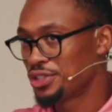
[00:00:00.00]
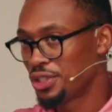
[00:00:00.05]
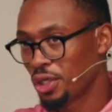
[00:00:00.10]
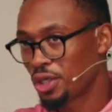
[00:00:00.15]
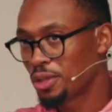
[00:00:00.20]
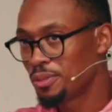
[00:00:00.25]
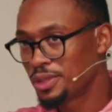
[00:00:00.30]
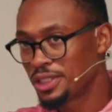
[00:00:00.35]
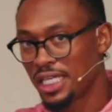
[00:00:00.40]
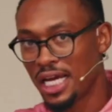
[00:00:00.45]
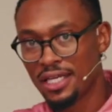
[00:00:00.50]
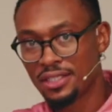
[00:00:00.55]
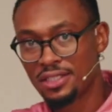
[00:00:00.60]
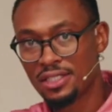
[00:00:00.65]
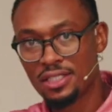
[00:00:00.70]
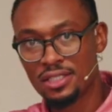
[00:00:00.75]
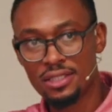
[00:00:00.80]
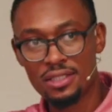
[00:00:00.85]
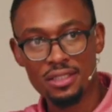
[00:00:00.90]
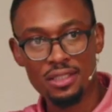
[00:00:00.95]
There are
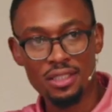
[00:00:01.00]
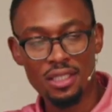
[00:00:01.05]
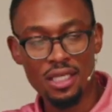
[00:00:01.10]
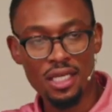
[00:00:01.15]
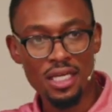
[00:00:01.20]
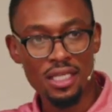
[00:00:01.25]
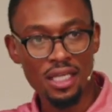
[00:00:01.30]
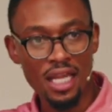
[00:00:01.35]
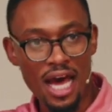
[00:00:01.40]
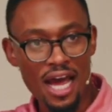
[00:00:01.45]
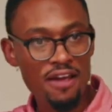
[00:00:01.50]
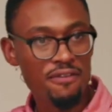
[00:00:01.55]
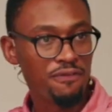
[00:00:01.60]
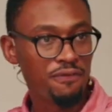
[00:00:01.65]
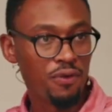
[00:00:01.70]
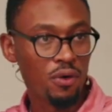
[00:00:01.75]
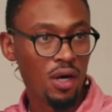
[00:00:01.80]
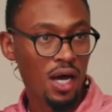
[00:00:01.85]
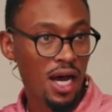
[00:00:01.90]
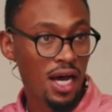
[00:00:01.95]
circumstances in
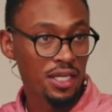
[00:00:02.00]
life